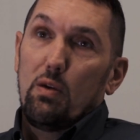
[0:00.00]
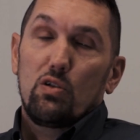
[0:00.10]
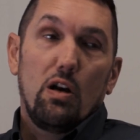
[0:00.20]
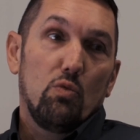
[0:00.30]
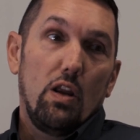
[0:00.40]
make
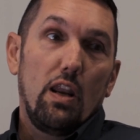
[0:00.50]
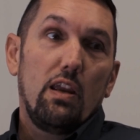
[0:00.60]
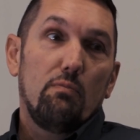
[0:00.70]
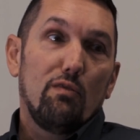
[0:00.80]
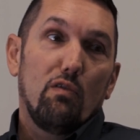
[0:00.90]
sure I'm
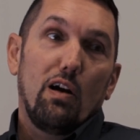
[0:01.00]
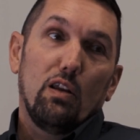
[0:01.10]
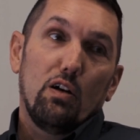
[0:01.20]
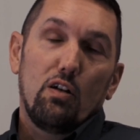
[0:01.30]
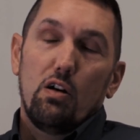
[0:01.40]
ready before I
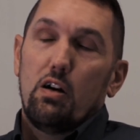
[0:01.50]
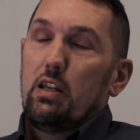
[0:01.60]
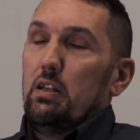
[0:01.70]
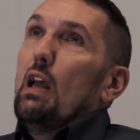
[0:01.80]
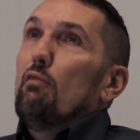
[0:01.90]
log
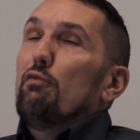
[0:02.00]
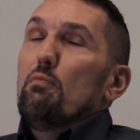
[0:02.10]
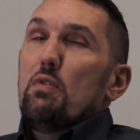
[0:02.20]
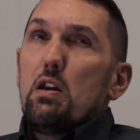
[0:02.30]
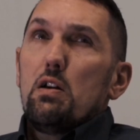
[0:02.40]
on, and
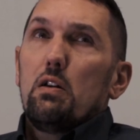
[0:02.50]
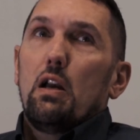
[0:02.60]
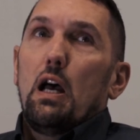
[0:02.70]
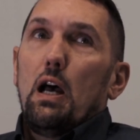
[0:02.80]
from there